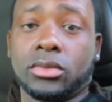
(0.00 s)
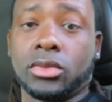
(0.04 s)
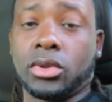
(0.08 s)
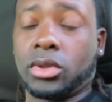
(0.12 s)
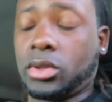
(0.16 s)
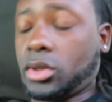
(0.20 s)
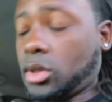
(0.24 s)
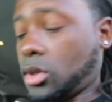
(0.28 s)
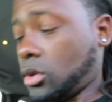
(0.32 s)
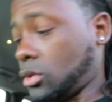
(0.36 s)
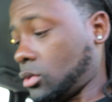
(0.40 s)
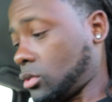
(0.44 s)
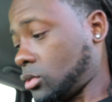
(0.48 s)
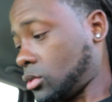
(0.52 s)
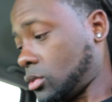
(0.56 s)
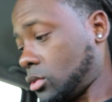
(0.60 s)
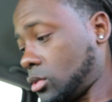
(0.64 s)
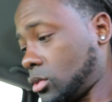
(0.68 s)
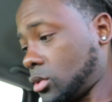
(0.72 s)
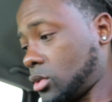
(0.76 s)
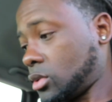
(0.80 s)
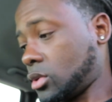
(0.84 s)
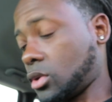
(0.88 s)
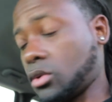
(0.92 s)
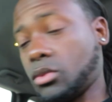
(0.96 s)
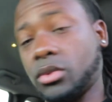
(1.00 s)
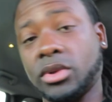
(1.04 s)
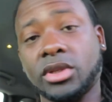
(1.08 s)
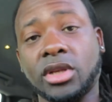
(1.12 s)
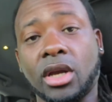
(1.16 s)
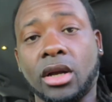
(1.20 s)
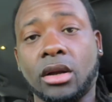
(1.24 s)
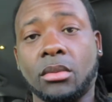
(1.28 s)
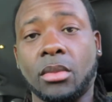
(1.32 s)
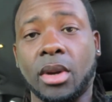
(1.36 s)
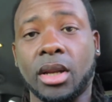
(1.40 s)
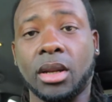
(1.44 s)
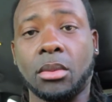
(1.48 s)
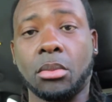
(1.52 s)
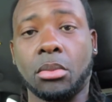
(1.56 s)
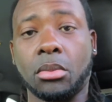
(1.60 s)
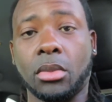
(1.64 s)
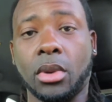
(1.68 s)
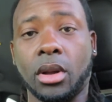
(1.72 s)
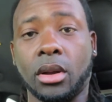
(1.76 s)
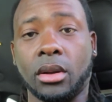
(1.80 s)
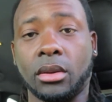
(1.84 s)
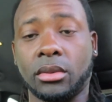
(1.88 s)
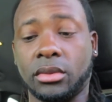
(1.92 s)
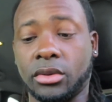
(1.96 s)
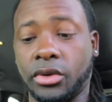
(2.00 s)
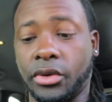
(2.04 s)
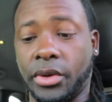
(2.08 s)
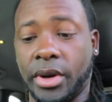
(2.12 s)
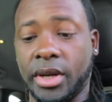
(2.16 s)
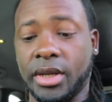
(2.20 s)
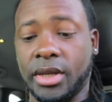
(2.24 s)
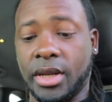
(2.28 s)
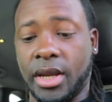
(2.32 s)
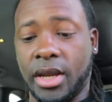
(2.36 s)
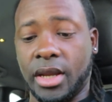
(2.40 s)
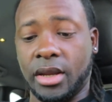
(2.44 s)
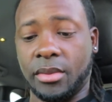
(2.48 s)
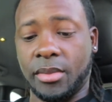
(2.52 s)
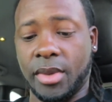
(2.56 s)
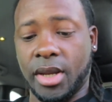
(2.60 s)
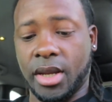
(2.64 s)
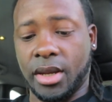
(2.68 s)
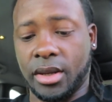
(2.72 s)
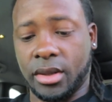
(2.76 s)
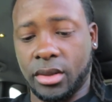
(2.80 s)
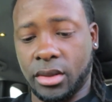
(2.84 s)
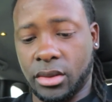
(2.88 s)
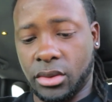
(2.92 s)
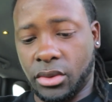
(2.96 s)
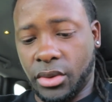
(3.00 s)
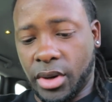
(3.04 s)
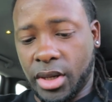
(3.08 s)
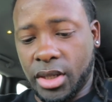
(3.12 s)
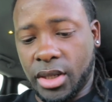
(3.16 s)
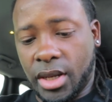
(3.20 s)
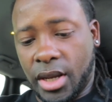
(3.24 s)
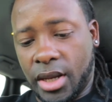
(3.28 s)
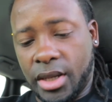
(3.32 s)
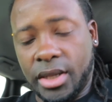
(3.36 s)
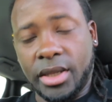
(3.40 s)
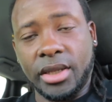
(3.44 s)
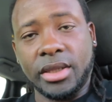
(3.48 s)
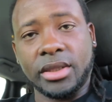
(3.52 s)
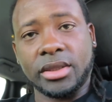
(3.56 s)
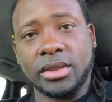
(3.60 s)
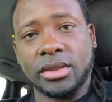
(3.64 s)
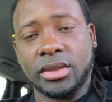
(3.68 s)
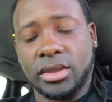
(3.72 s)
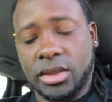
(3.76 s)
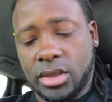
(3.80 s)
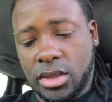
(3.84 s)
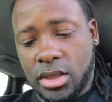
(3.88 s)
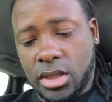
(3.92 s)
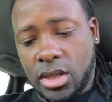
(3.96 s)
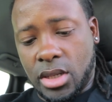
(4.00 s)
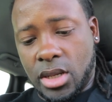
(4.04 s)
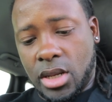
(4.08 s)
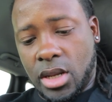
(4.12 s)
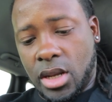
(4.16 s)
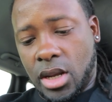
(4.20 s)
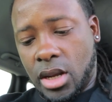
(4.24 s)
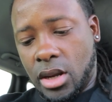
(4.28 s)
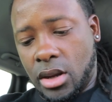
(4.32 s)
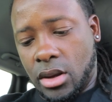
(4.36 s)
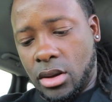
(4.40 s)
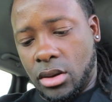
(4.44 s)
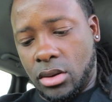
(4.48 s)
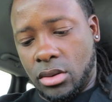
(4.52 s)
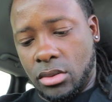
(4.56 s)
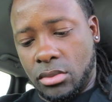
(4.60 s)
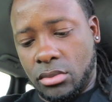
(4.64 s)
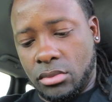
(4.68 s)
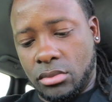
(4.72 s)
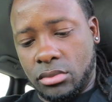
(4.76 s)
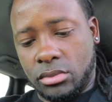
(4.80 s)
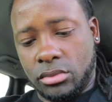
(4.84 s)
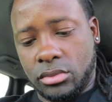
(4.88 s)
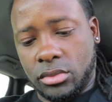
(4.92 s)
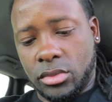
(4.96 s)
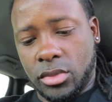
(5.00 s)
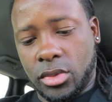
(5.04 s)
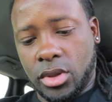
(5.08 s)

you know. But we're talking about a, a Great Dane, man. Great danes um,